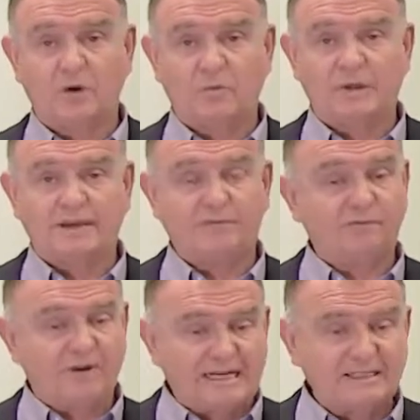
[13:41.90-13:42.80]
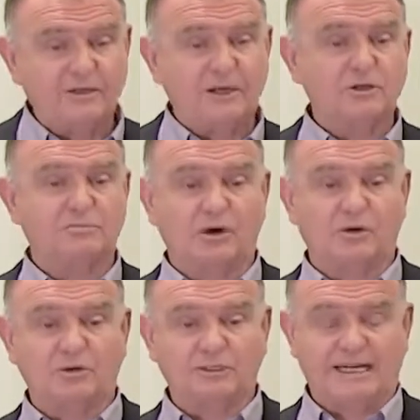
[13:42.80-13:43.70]
We can flatten those
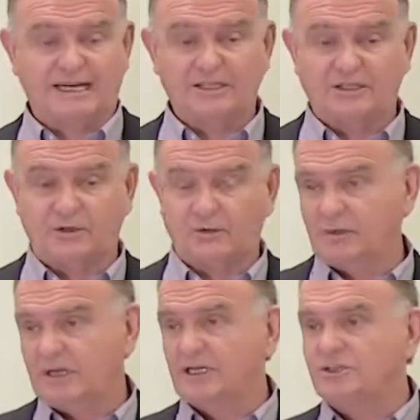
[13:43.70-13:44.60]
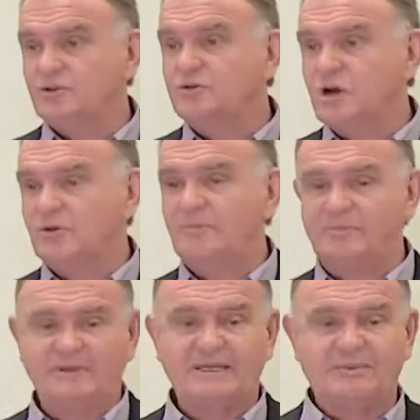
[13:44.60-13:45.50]
models into a
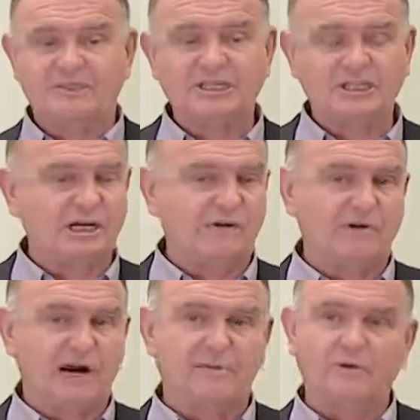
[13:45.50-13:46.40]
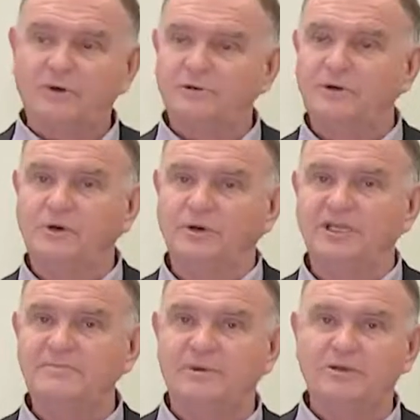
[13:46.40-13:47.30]
pseudo-depositional environment, which we call
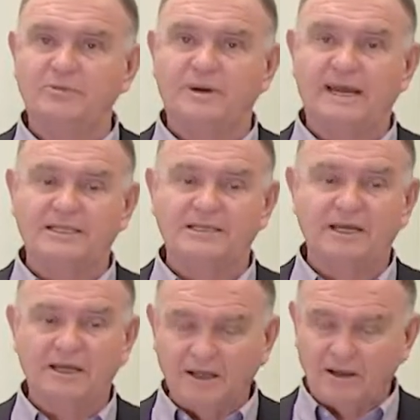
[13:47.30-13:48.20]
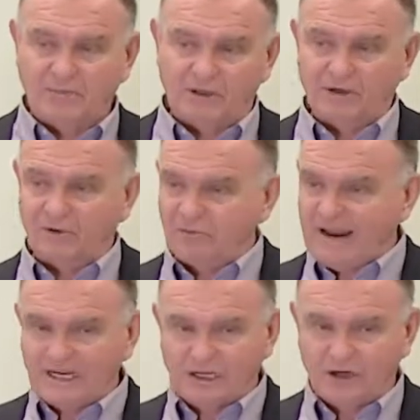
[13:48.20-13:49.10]
depot space, build a
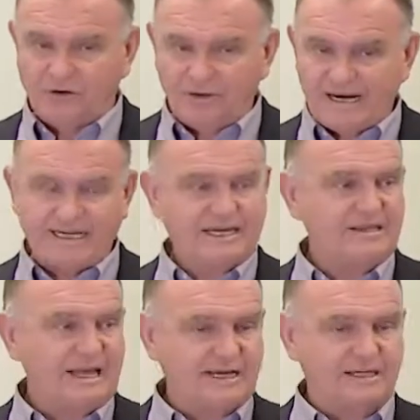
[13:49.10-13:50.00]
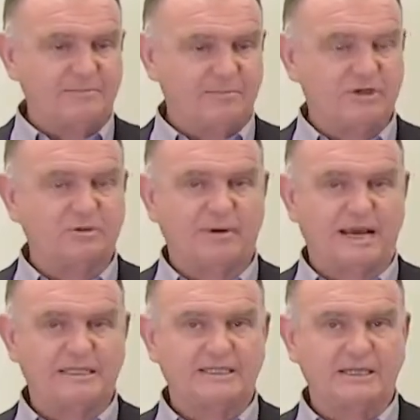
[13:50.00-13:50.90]
regular grid in that depot
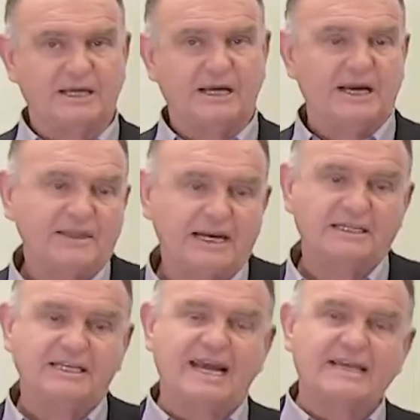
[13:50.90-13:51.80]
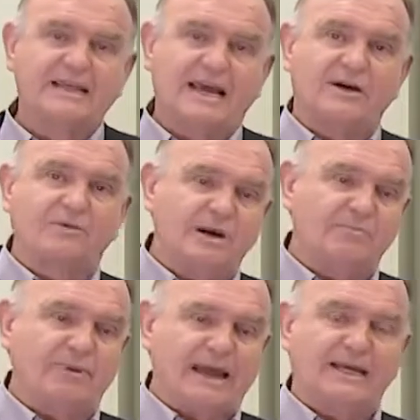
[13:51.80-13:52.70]
space, and then take that grid
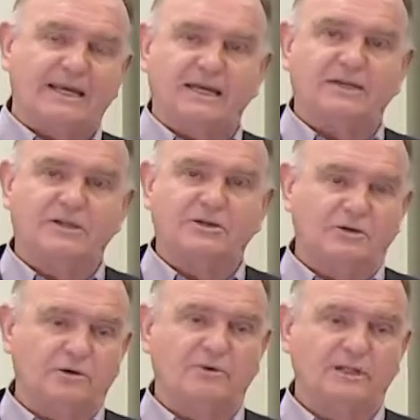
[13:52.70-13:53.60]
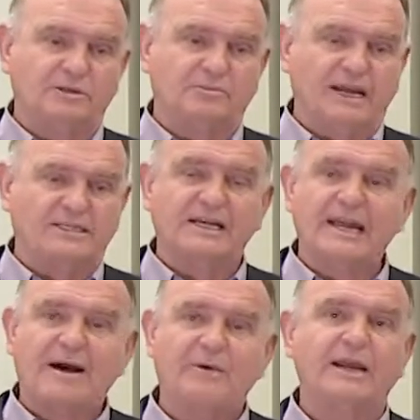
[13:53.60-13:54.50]
back into the real space,
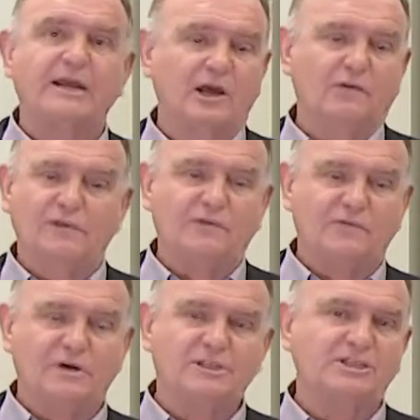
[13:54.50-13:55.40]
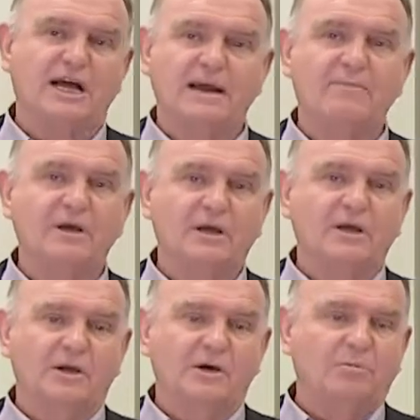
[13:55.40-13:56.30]
allowing, for the first time,
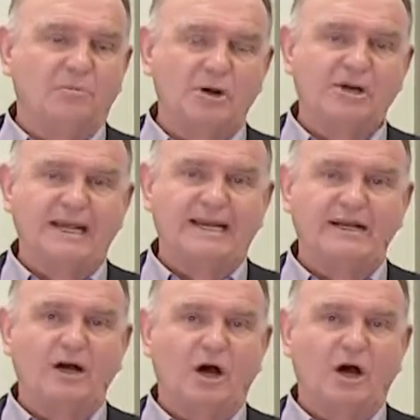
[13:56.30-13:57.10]
modeling